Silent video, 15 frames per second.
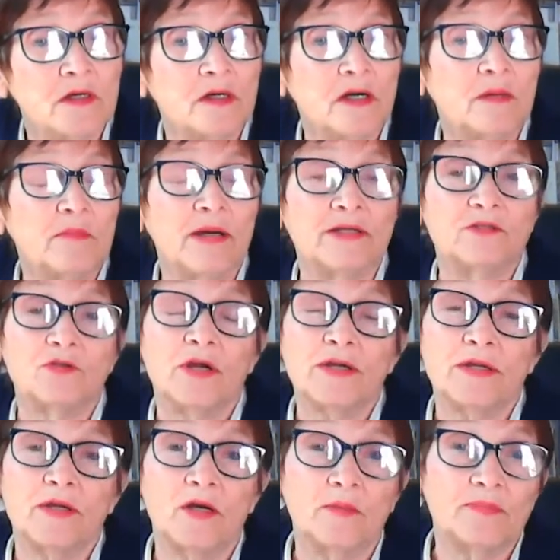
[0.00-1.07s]
I might try to
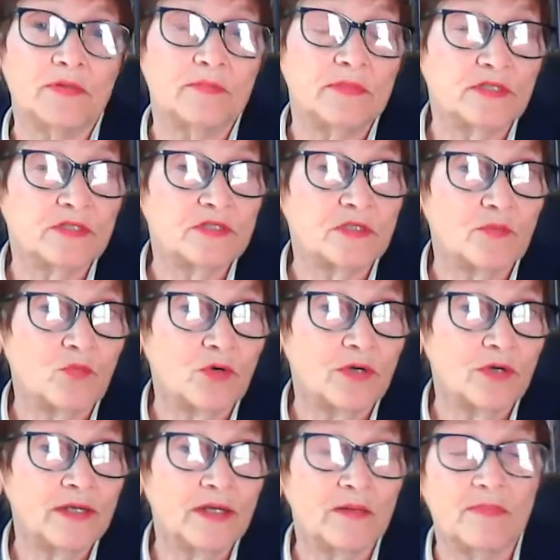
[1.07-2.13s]
help them in some
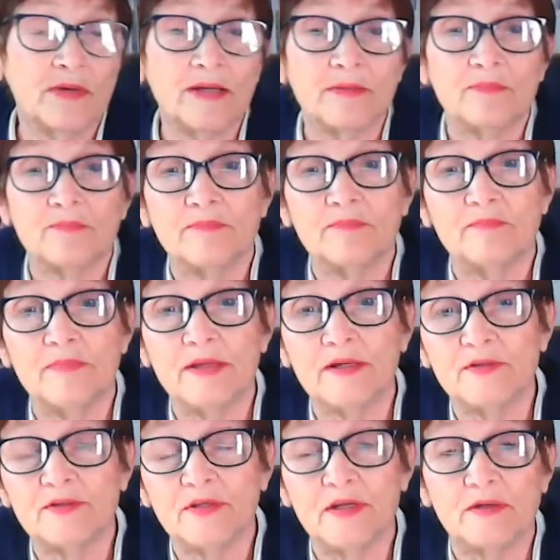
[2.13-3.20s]
way. I might
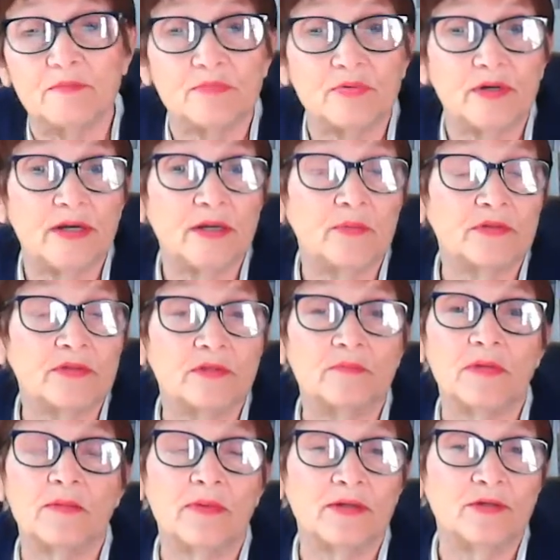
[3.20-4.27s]
meditate and pray with them.
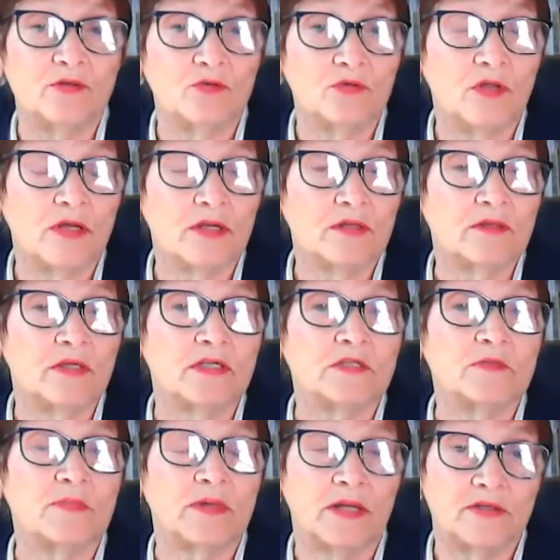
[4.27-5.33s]
I might do a lot of
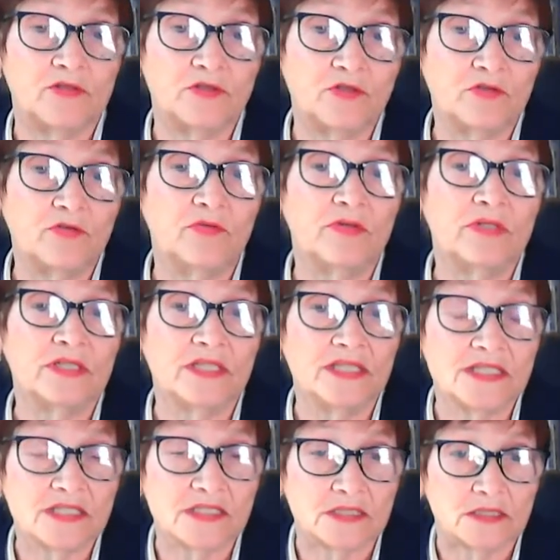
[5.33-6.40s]
things, but I do
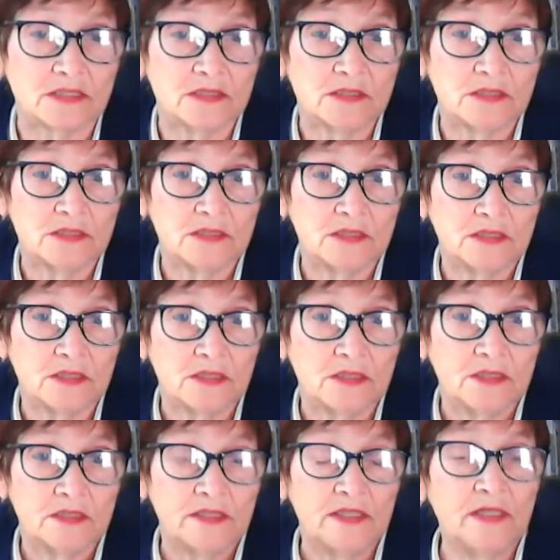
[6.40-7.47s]
listen.
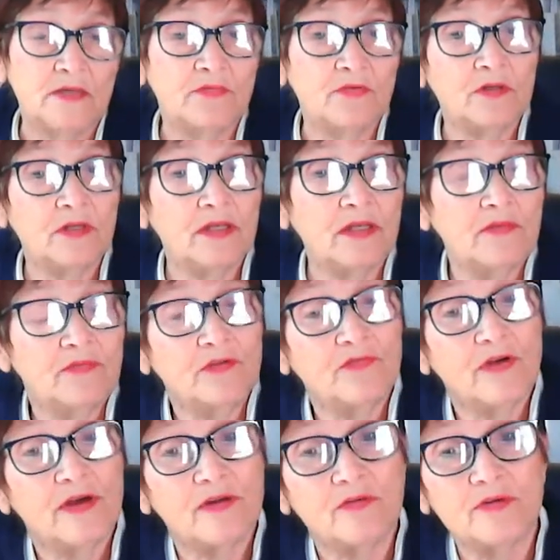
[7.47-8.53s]
Even
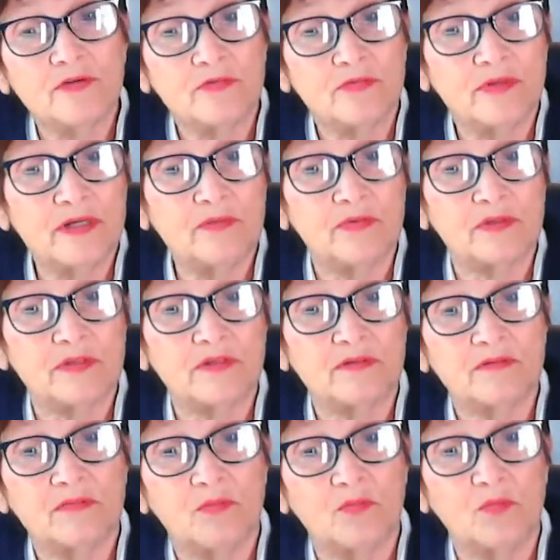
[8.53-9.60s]
if I don't agree with
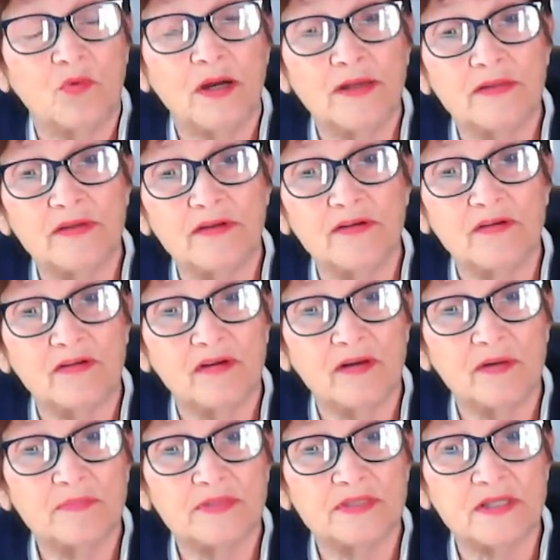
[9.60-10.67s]
why they're
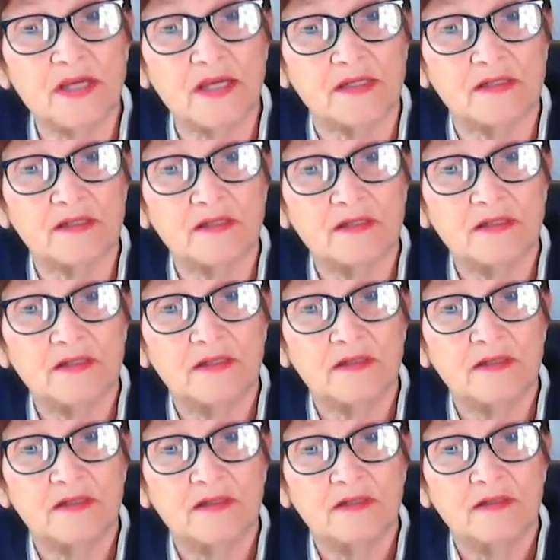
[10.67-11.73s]
upset.
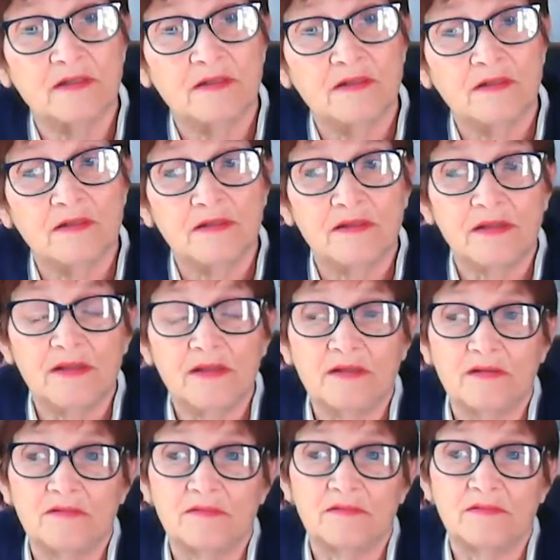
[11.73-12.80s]

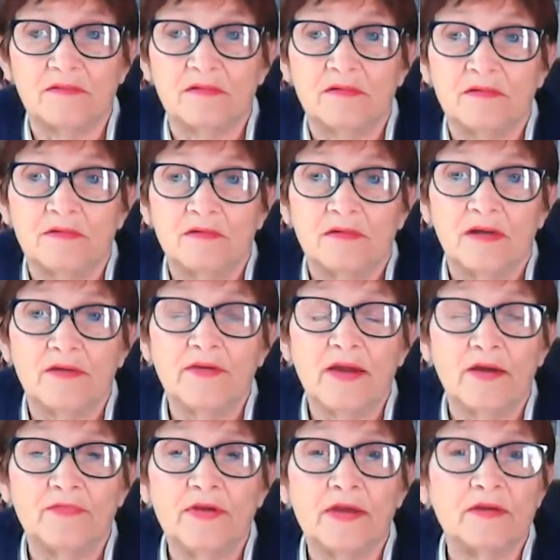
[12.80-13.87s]
And
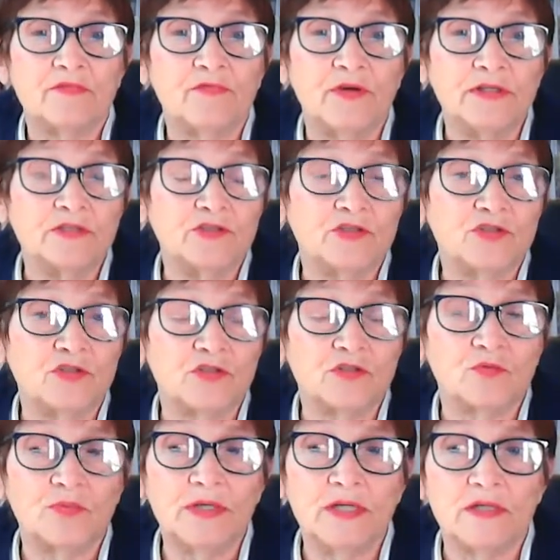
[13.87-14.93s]
I've had a friend just
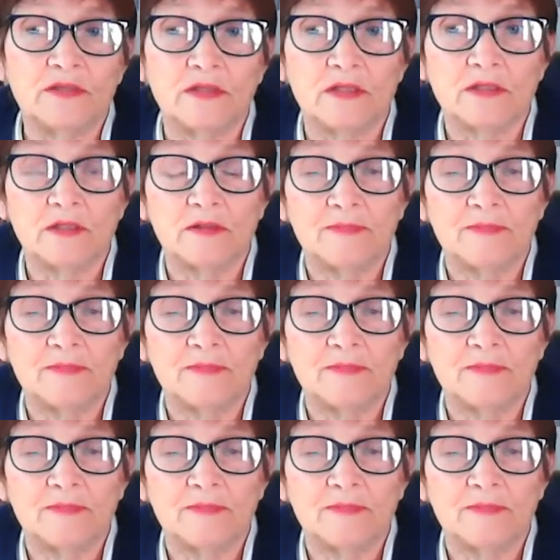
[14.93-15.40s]
this week that